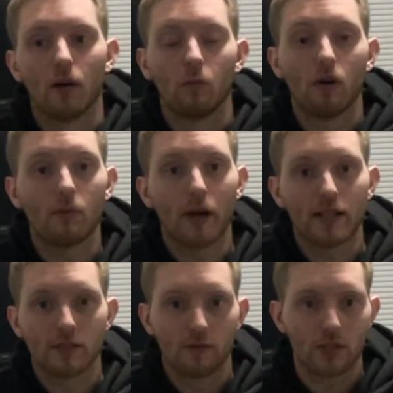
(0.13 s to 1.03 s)
Welcome back
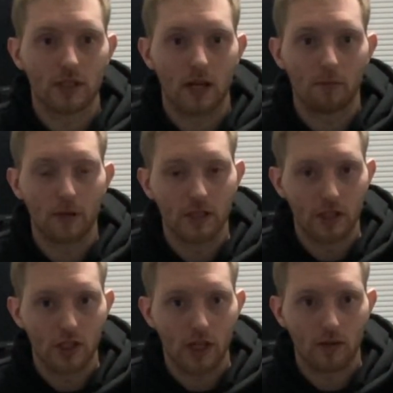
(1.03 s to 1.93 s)
to the Versatile
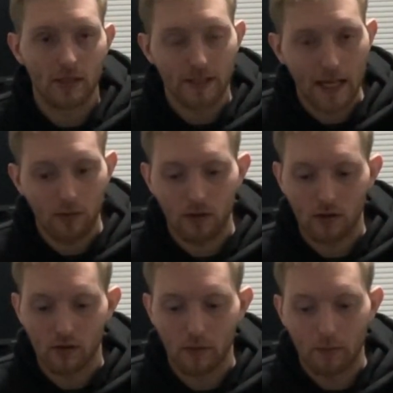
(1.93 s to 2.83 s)
PC channel. Today we are
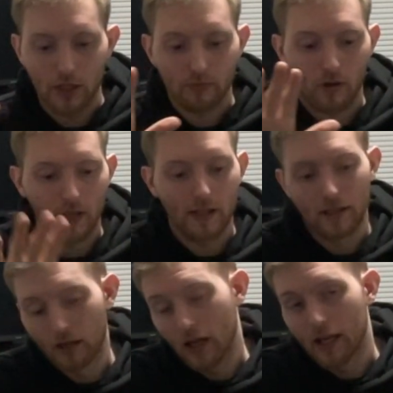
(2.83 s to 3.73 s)
going to be benchmarking
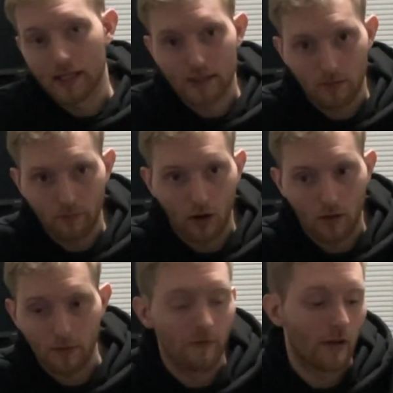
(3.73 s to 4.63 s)
the Intel
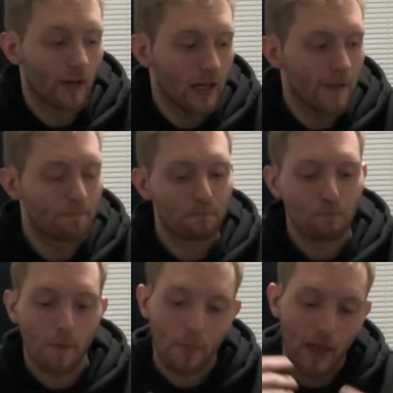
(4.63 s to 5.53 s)
ARC B580.
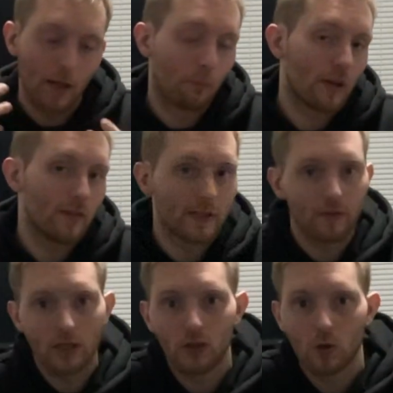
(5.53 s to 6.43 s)
In the previous
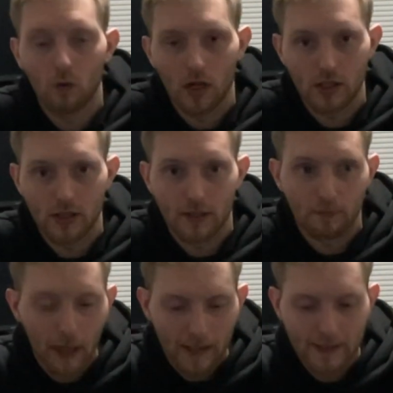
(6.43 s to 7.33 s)
video you watched us
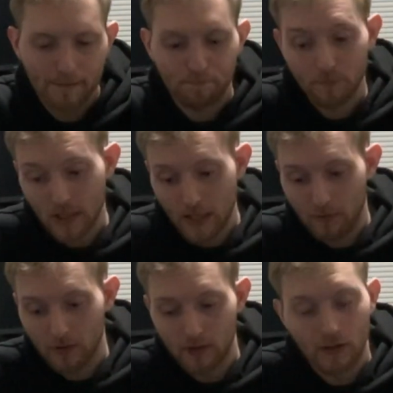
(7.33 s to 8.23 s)
unbox it. Today we're
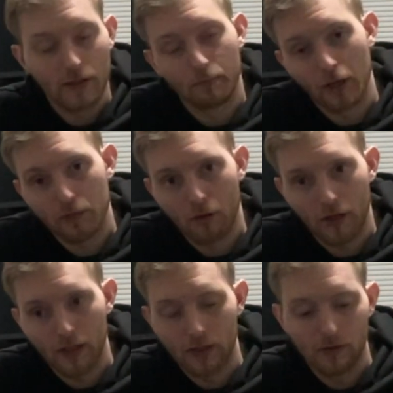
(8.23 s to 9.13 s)
doing some
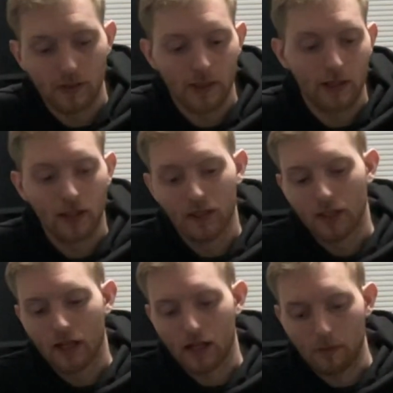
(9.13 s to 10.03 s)
benchmarking using
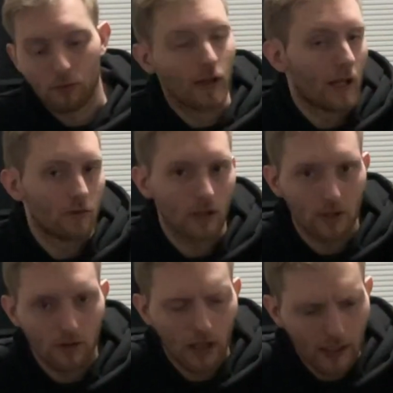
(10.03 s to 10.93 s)
a couple games. We didn't
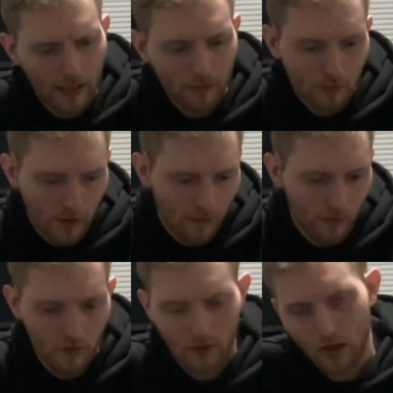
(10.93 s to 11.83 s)
do a lot of games, we did
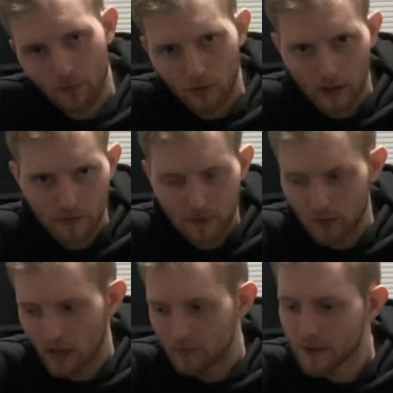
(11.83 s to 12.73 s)
a couple games, a few
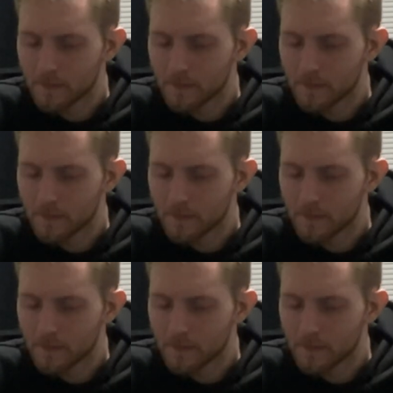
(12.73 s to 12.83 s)
games.